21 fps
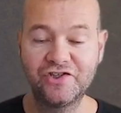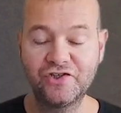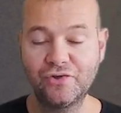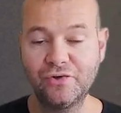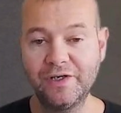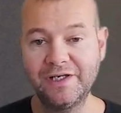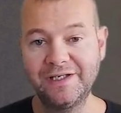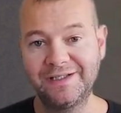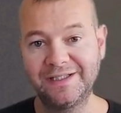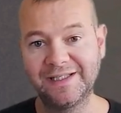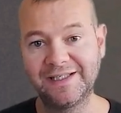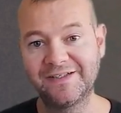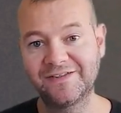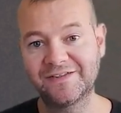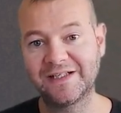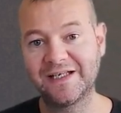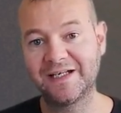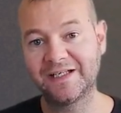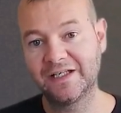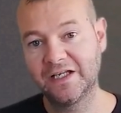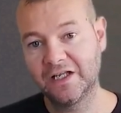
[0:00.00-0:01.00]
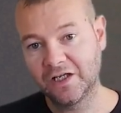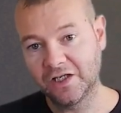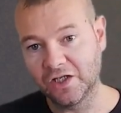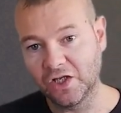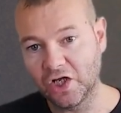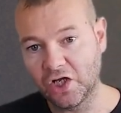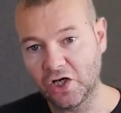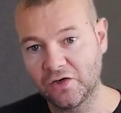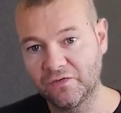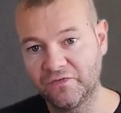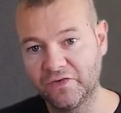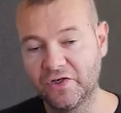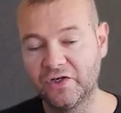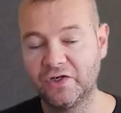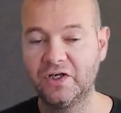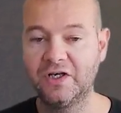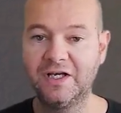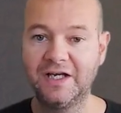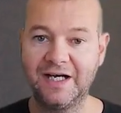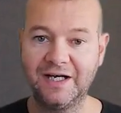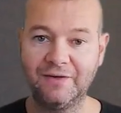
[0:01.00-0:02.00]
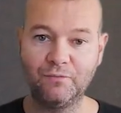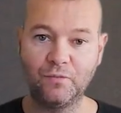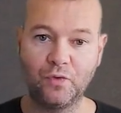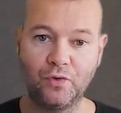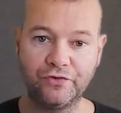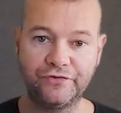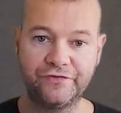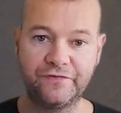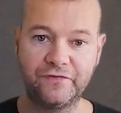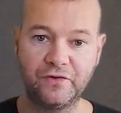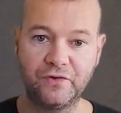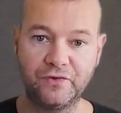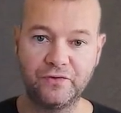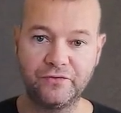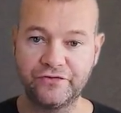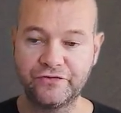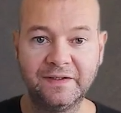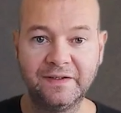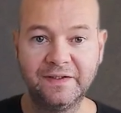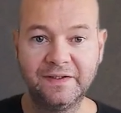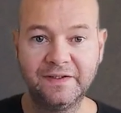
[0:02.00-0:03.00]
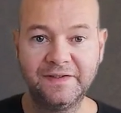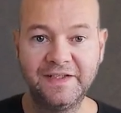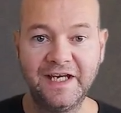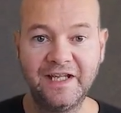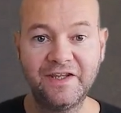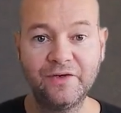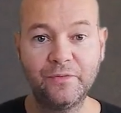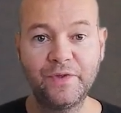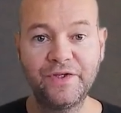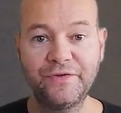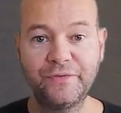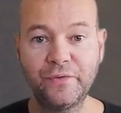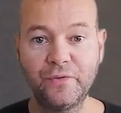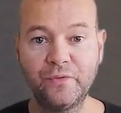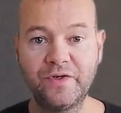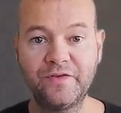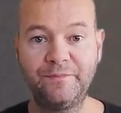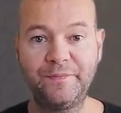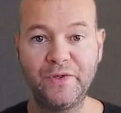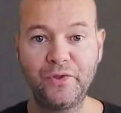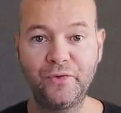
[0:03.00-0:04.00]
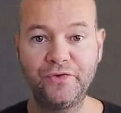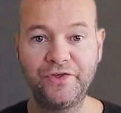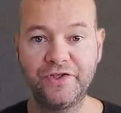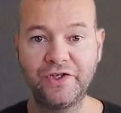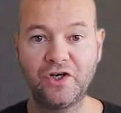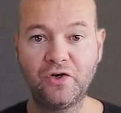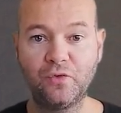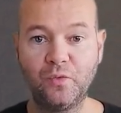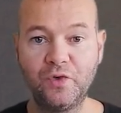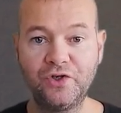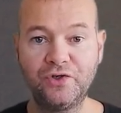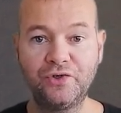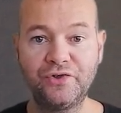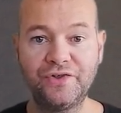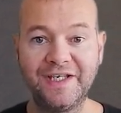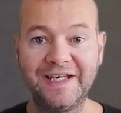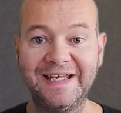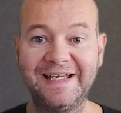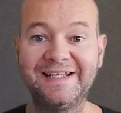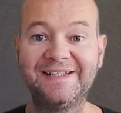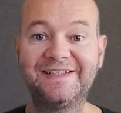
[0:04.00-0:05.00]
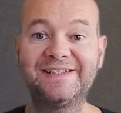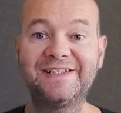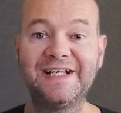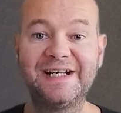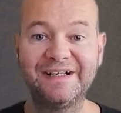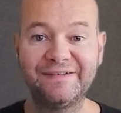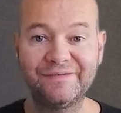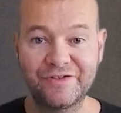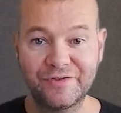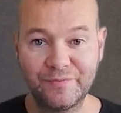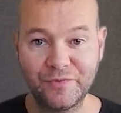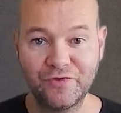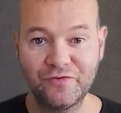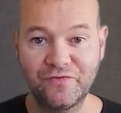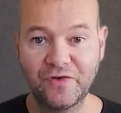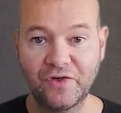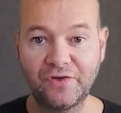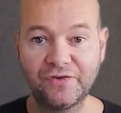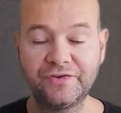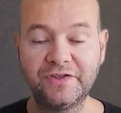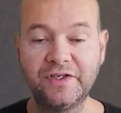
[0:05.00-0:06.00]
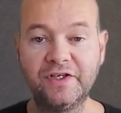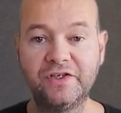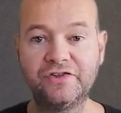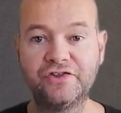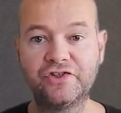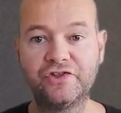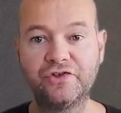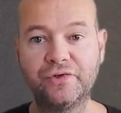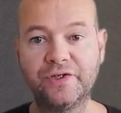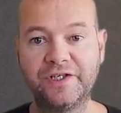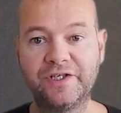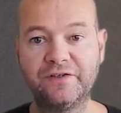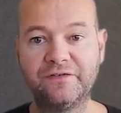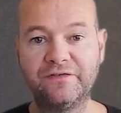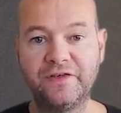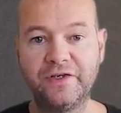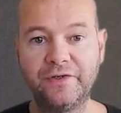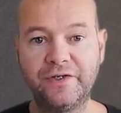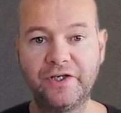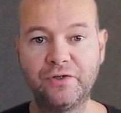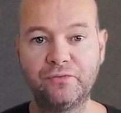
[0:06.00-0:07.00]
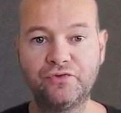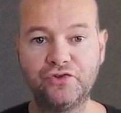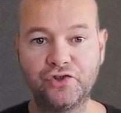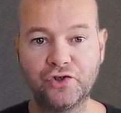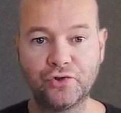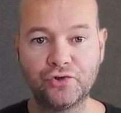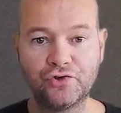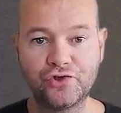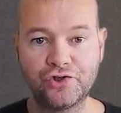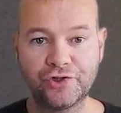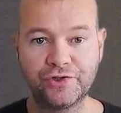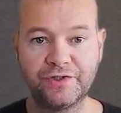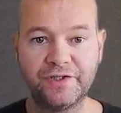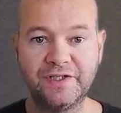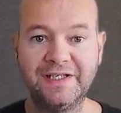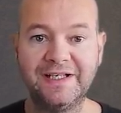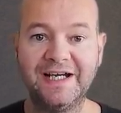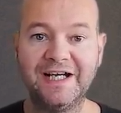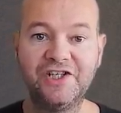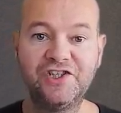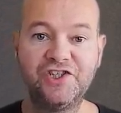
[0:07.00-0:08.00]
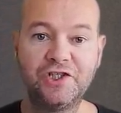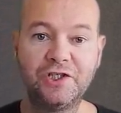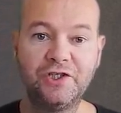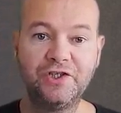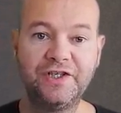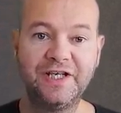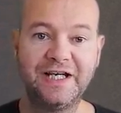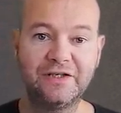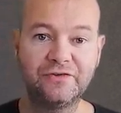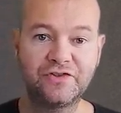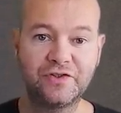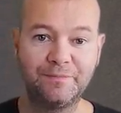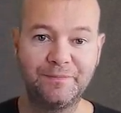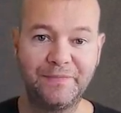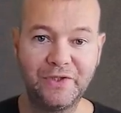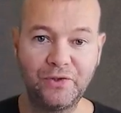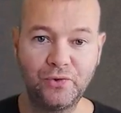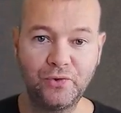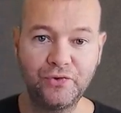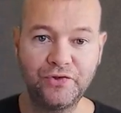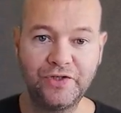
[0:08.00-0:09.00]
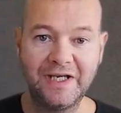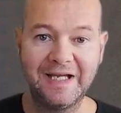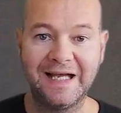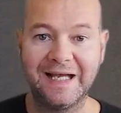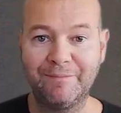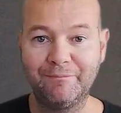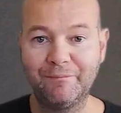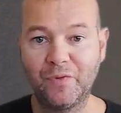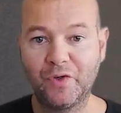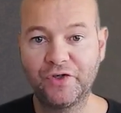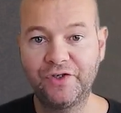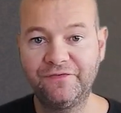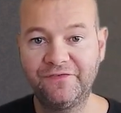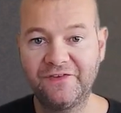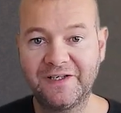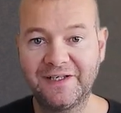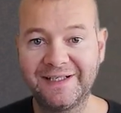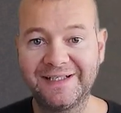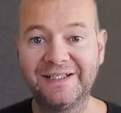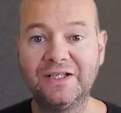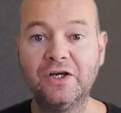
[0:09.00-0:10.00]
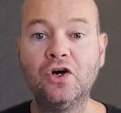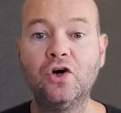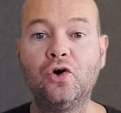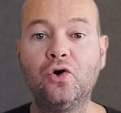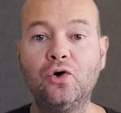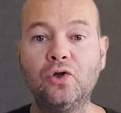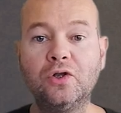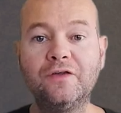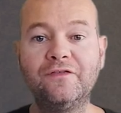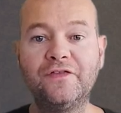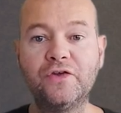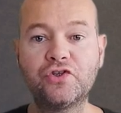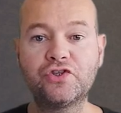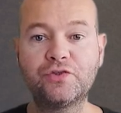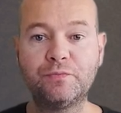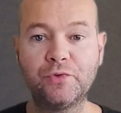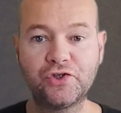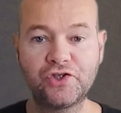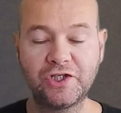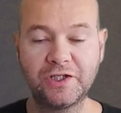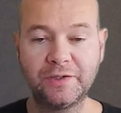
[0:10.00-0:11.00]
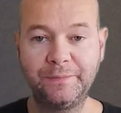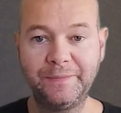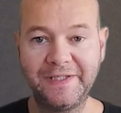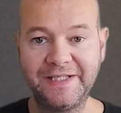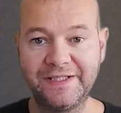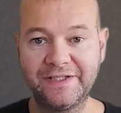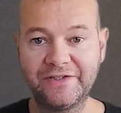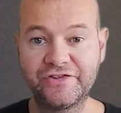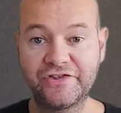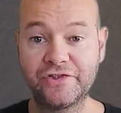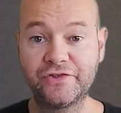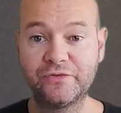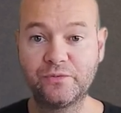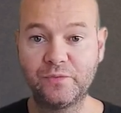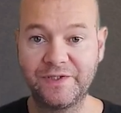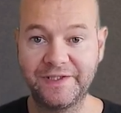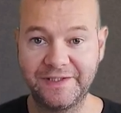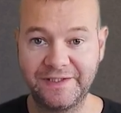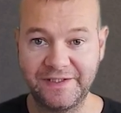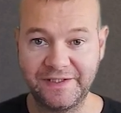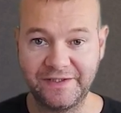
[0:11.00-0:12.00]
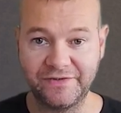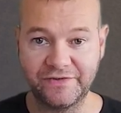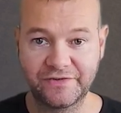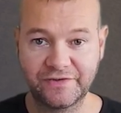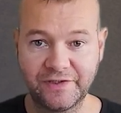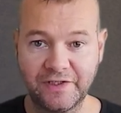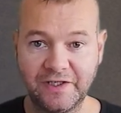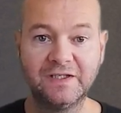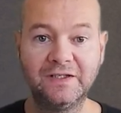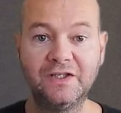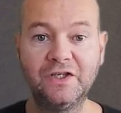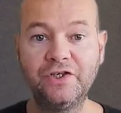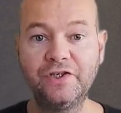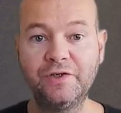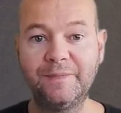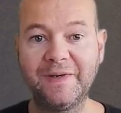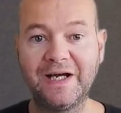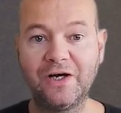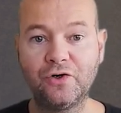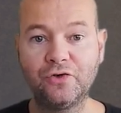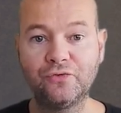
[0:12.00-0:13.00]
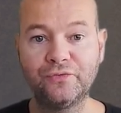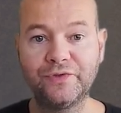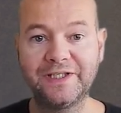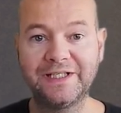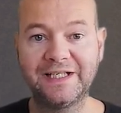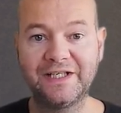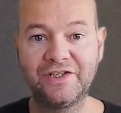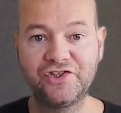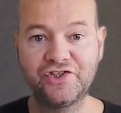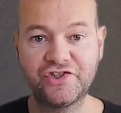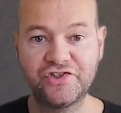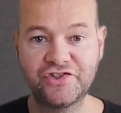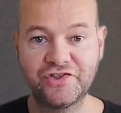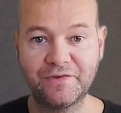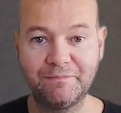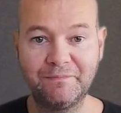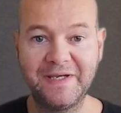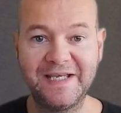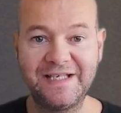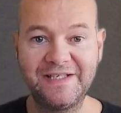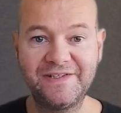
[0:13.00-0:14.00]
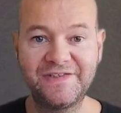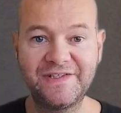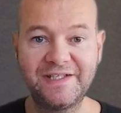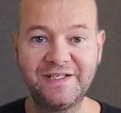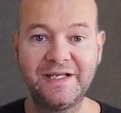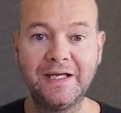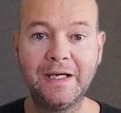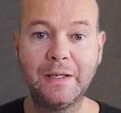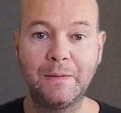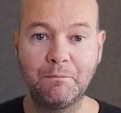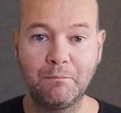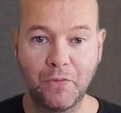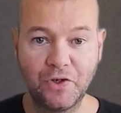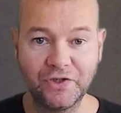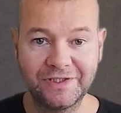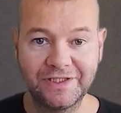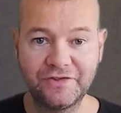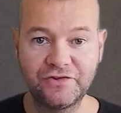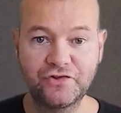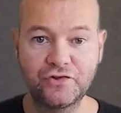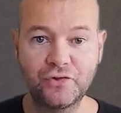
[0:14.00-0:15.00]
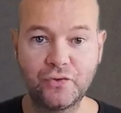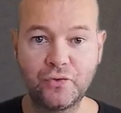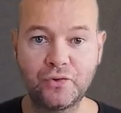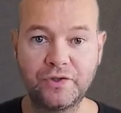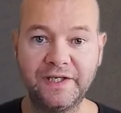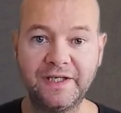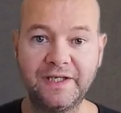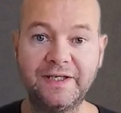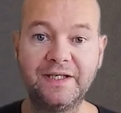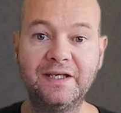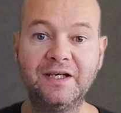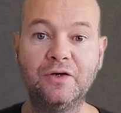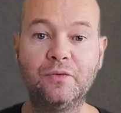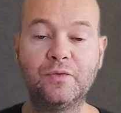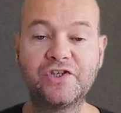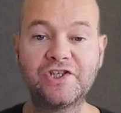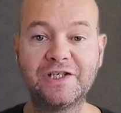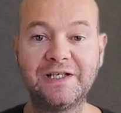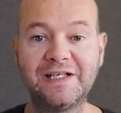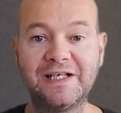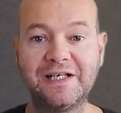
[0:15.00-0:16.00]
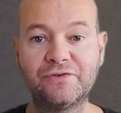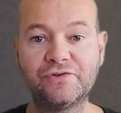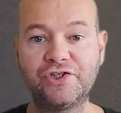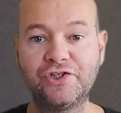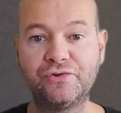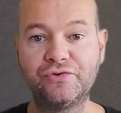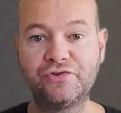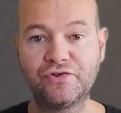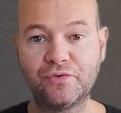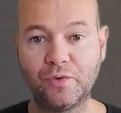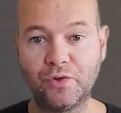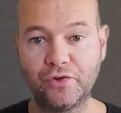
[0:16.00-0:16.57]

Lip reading: to create things like lava and waterfalls. Now that we're through with building our world, it's time to move on to creating our very own dungeon as you learn how to build and modify all of those modular pieces with ease. Learn about Unreal Engine's amazing modeling toolkit, which allows you to